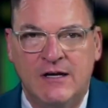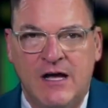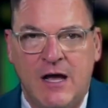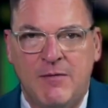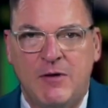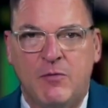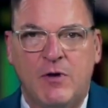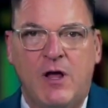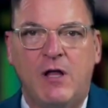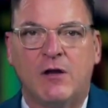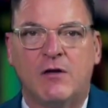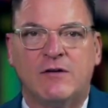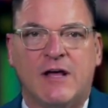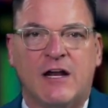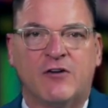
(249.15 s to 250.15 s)
I mean, we all
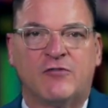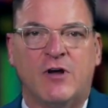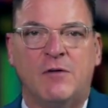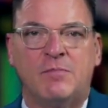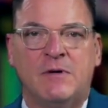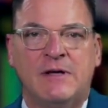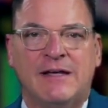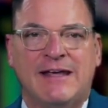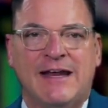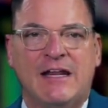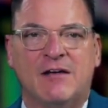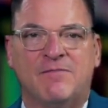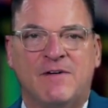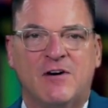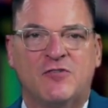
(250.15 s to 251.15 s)
know Donald Trump getting
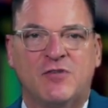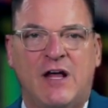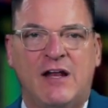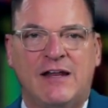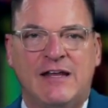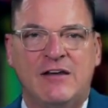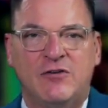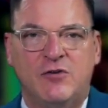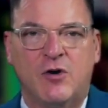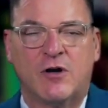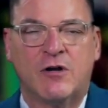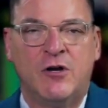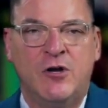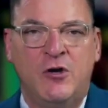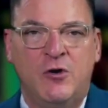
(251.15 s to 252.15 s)
a fair trial in New York